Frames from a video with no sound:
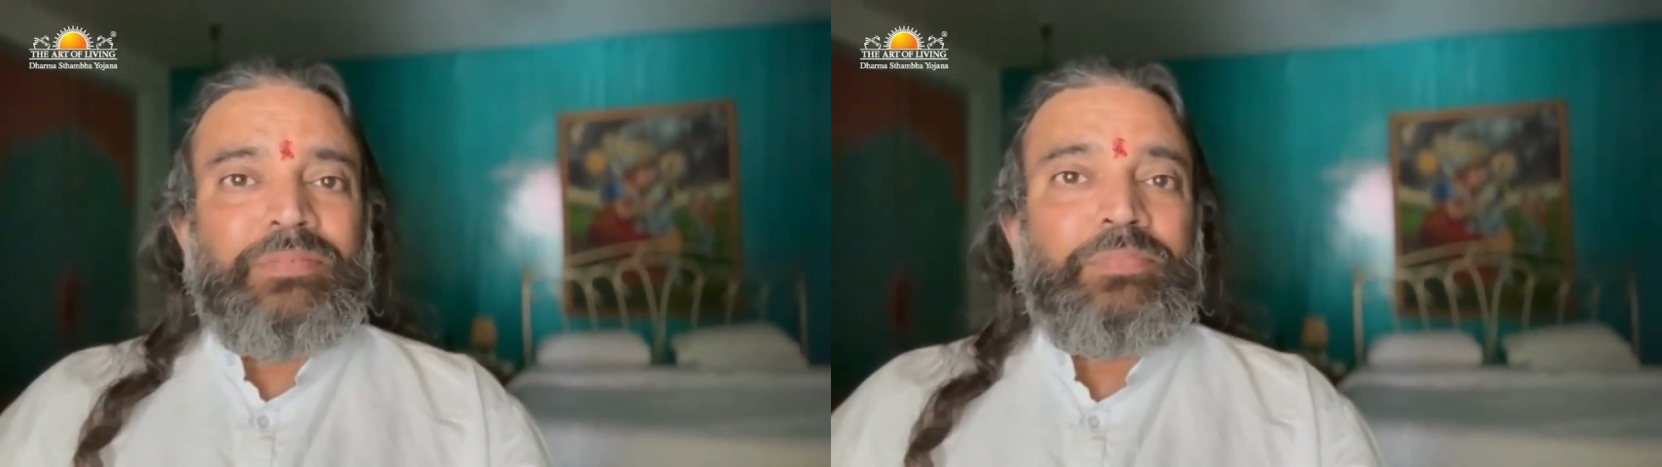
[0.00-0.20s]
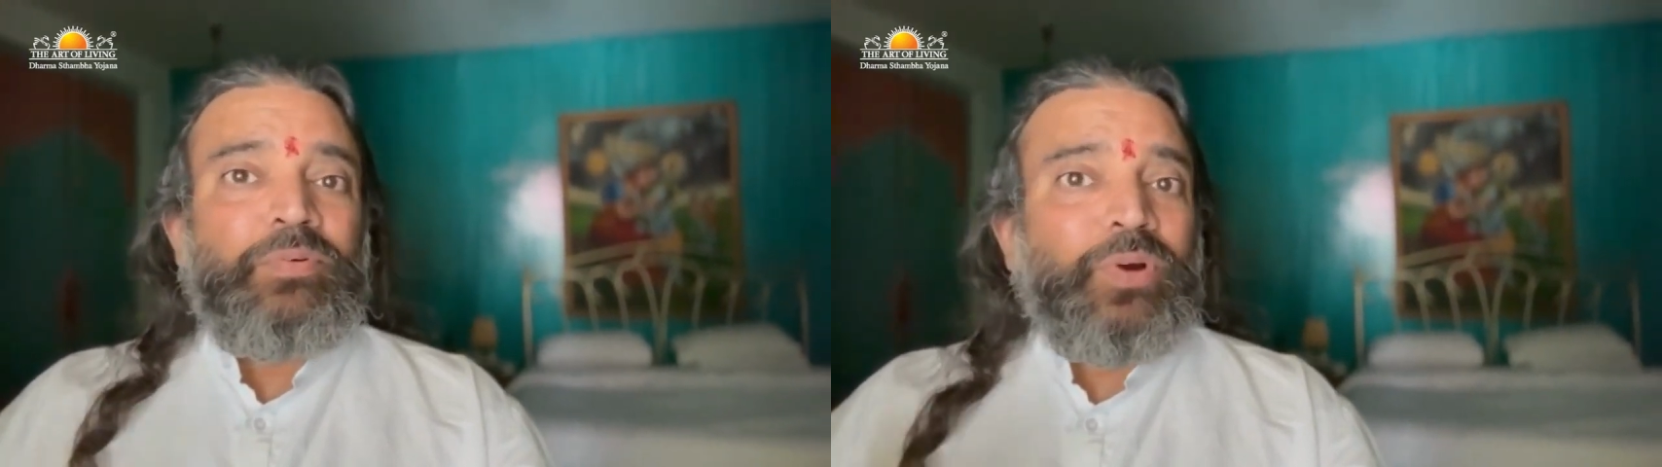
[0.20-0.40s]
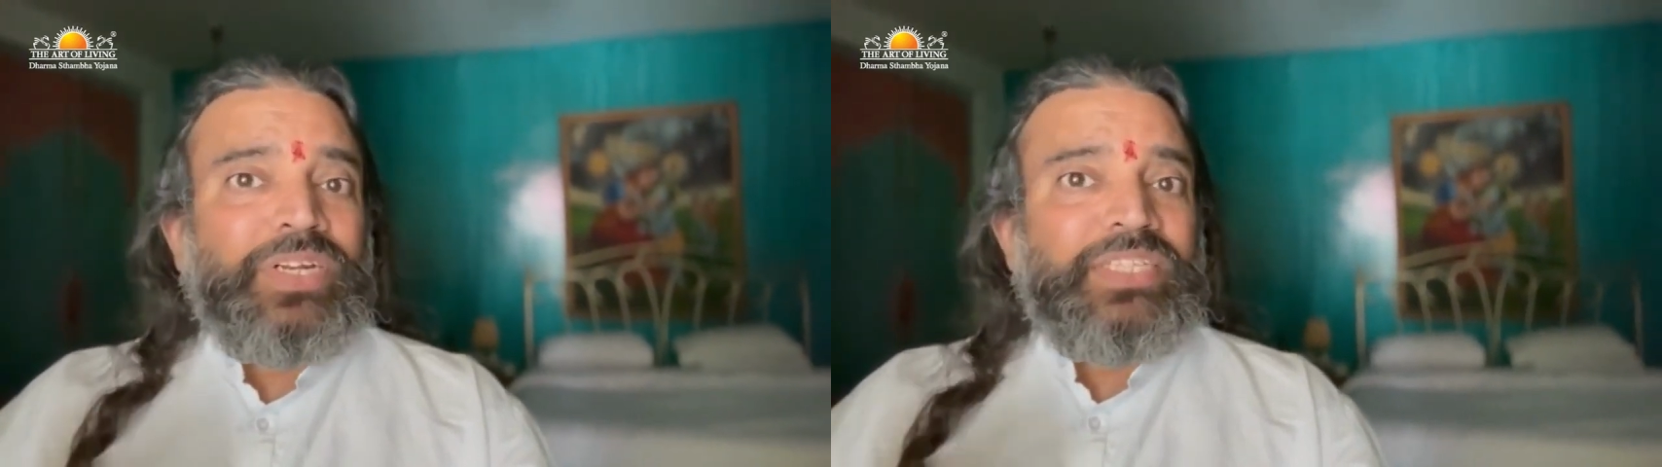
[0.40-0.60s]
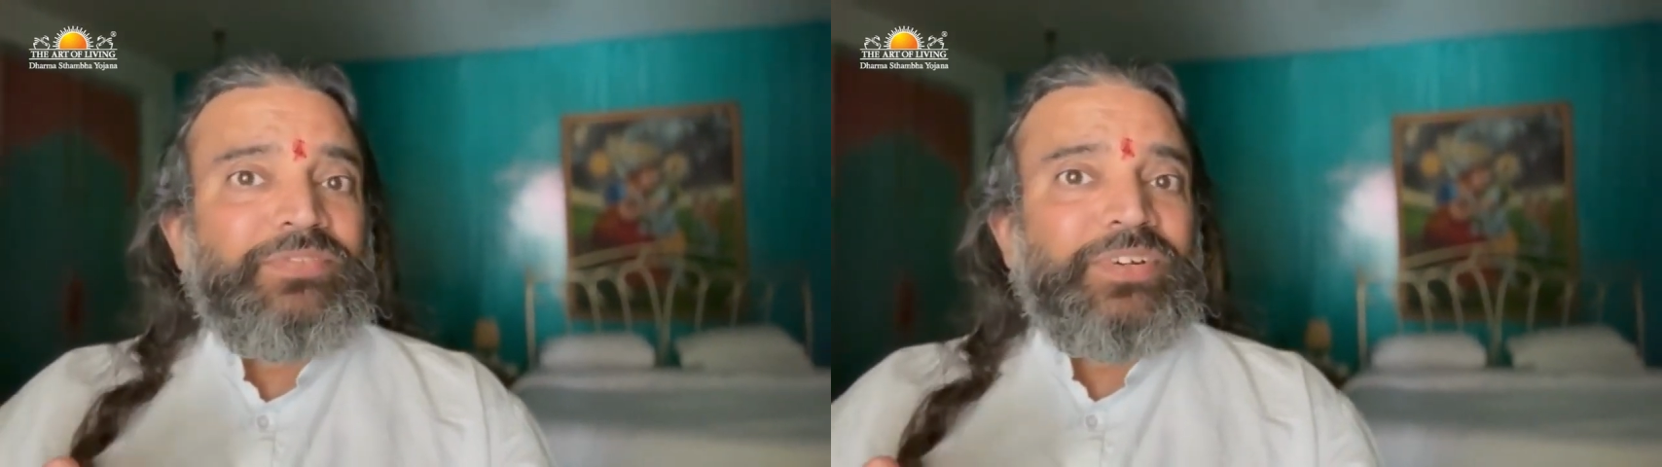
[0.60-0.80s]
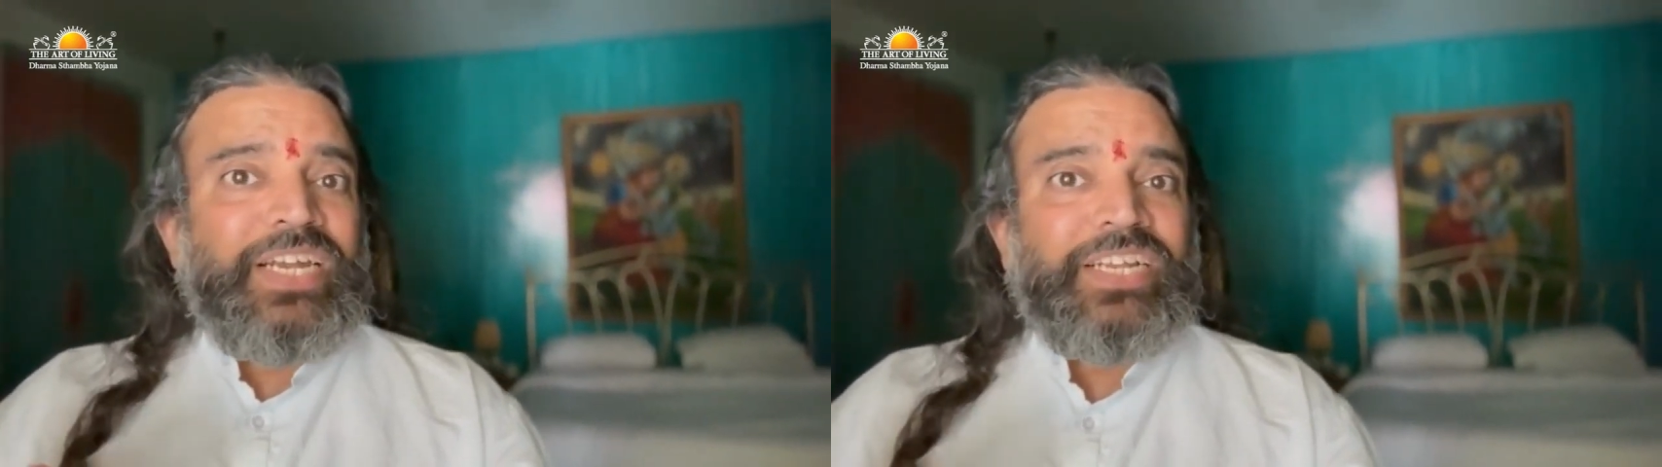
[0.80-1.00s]
But what does the
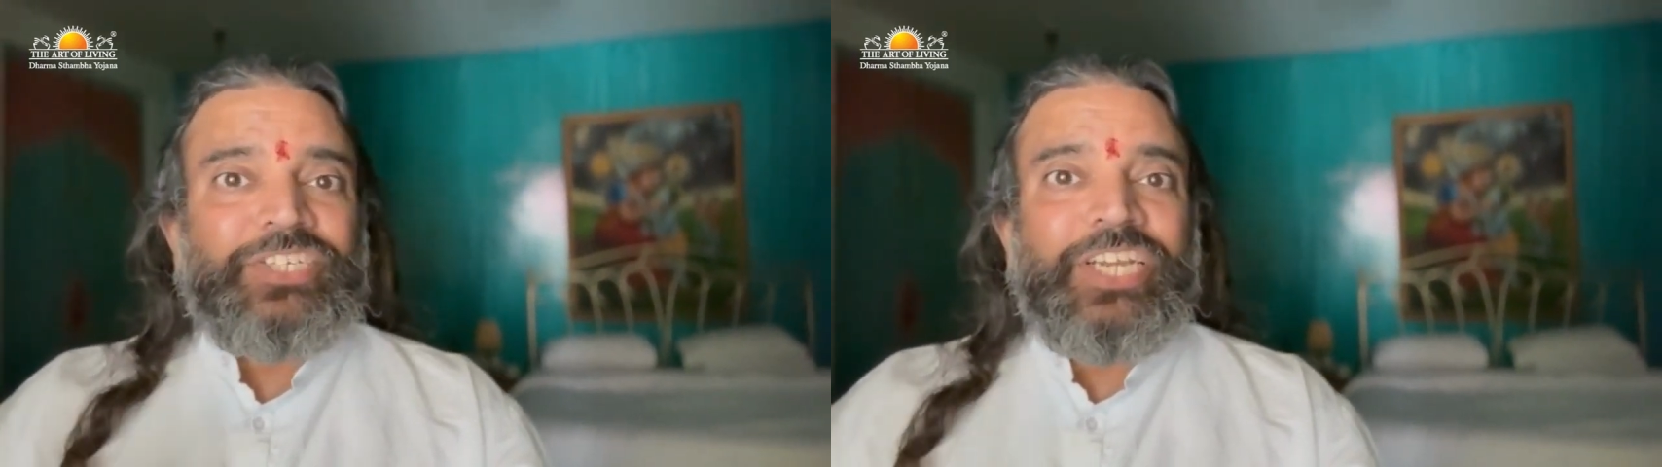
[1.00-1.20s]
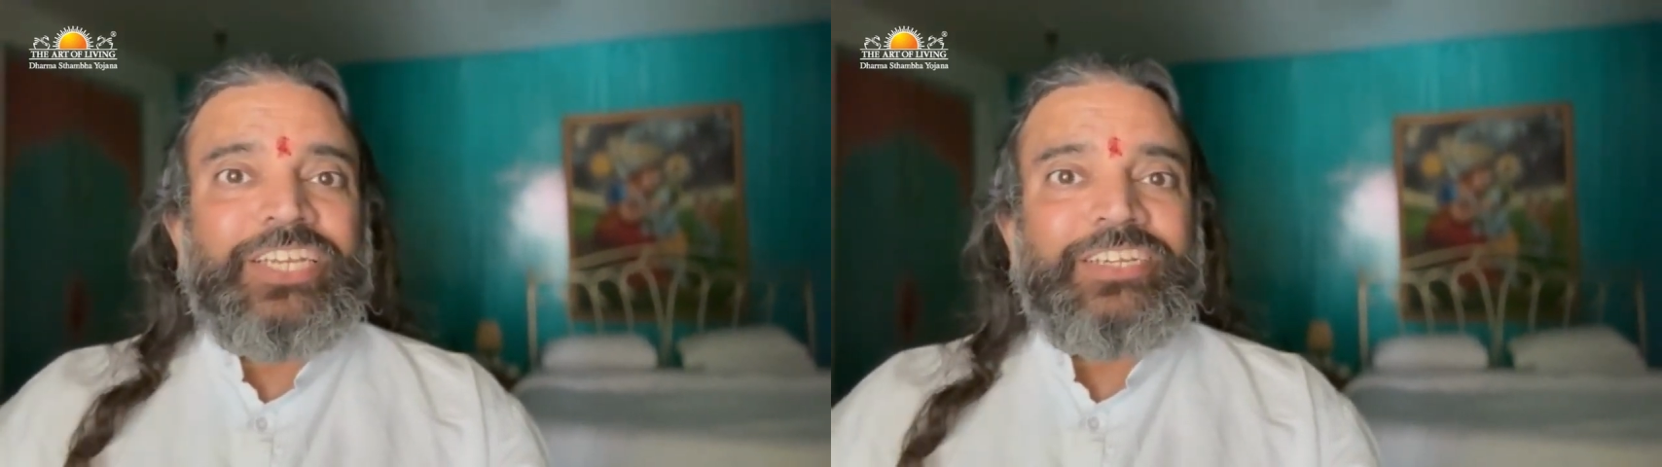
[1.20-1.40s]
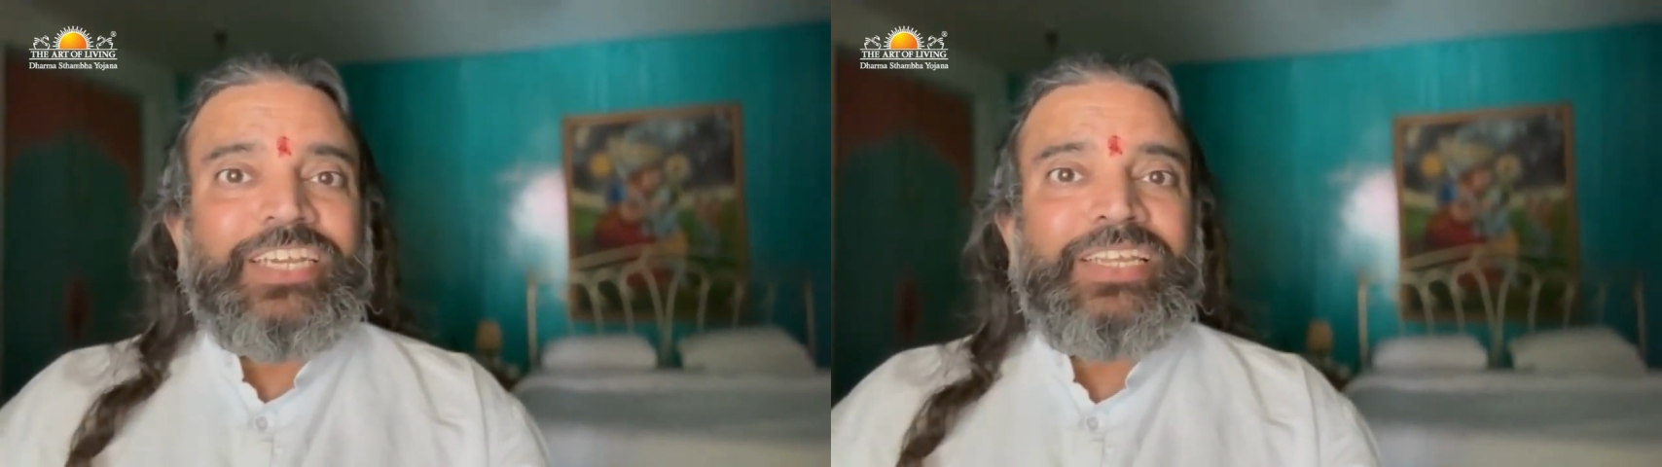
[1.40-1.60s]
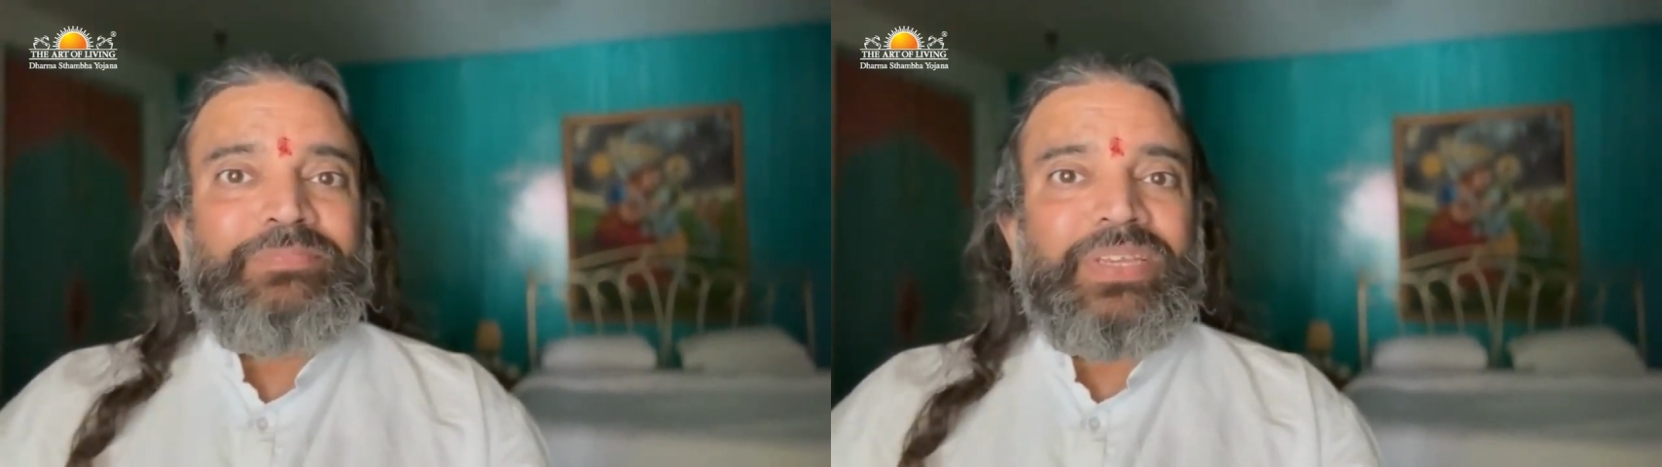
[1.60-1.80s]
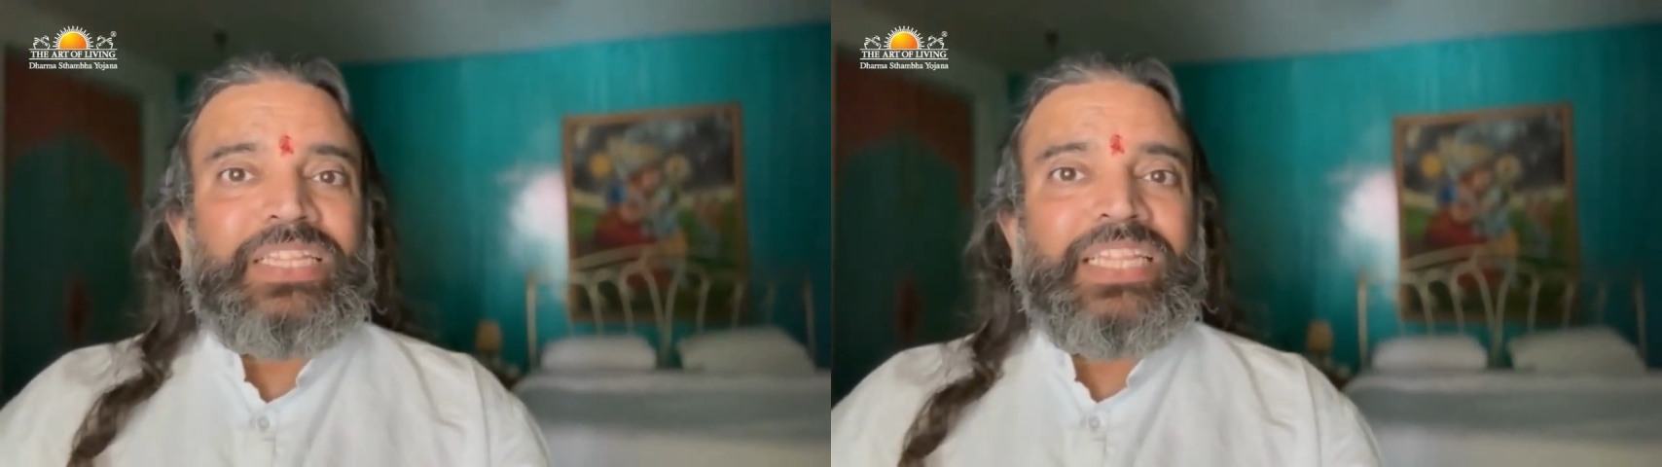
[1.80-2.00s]
word Akshaya really mean?